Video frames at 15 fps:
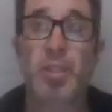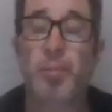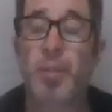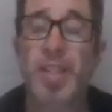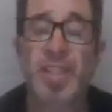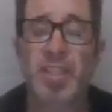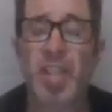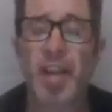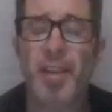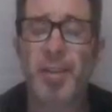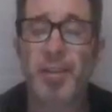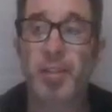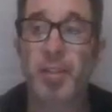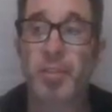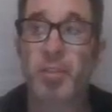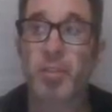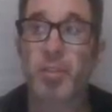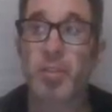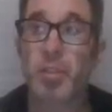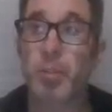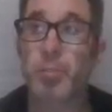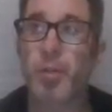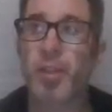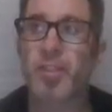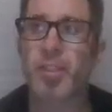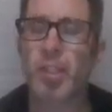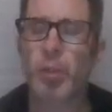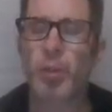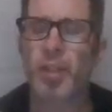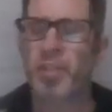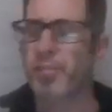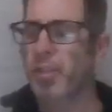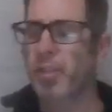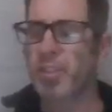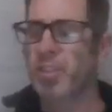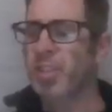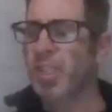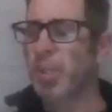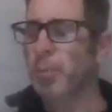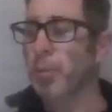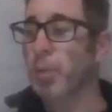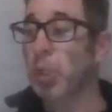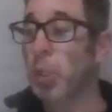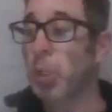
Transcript: might get tired. Your boss is like, "Why are you falling asleep?"